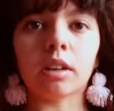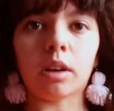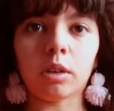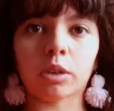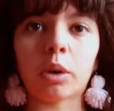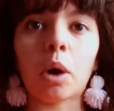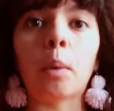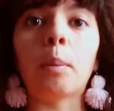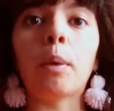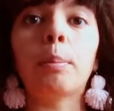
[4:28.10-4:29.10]
Also, I
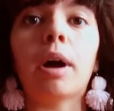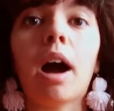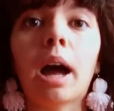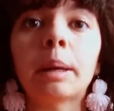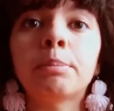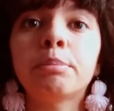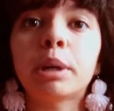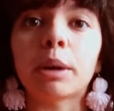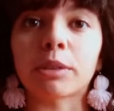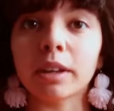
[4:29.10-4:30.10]
hope I'm
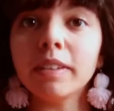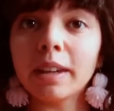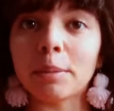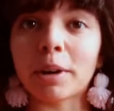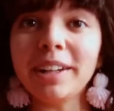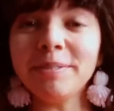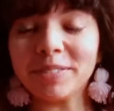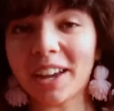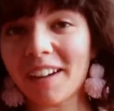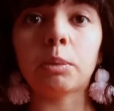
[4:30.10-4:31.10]
pronouncing his name right.
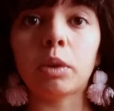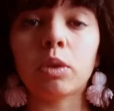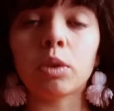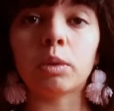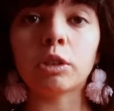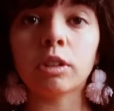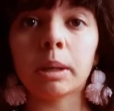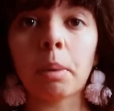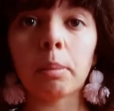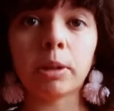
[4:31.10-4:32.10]
It was
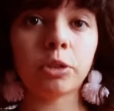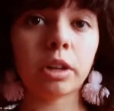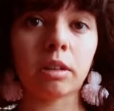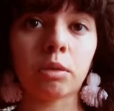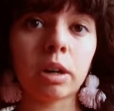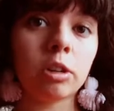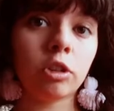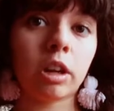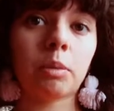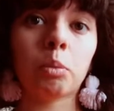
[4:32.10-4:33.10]
originally published in
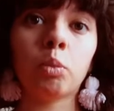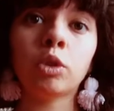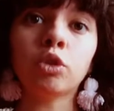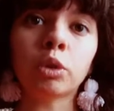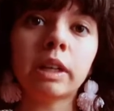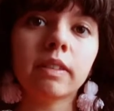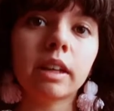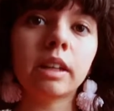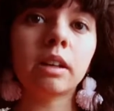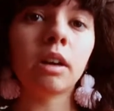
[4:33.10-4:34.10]
French and was
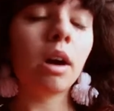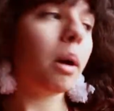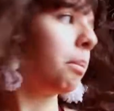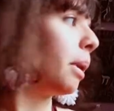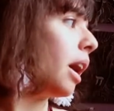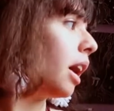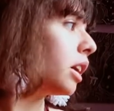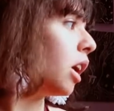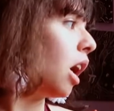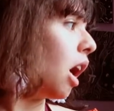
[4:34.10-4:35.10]
translated
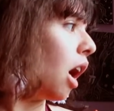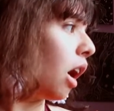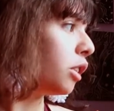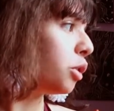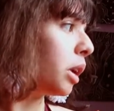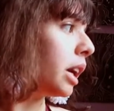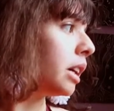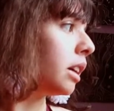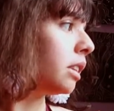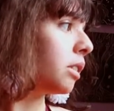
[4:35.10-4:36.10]
by
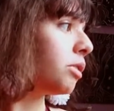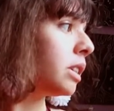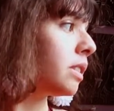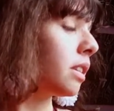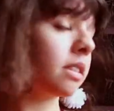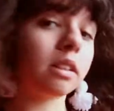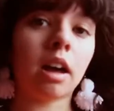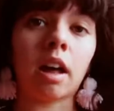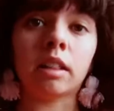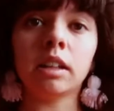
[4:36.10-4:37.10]
Andre Nafis
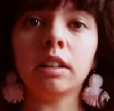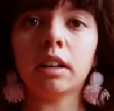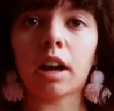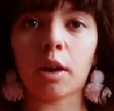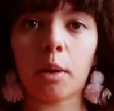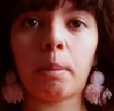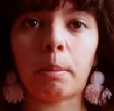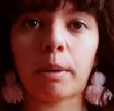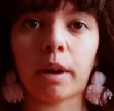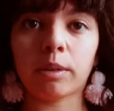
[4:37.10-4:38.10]
Sahali. I hope
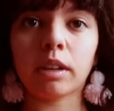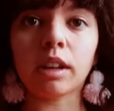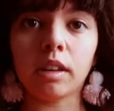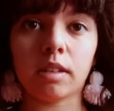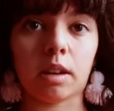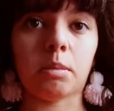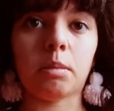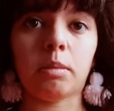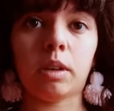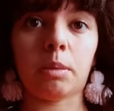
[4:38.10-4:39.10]
I'm pronouncing his
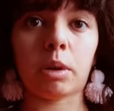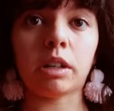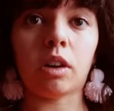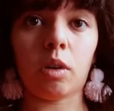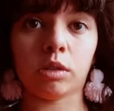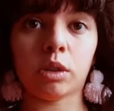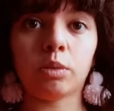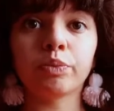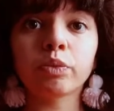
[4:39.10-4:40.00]
name right also.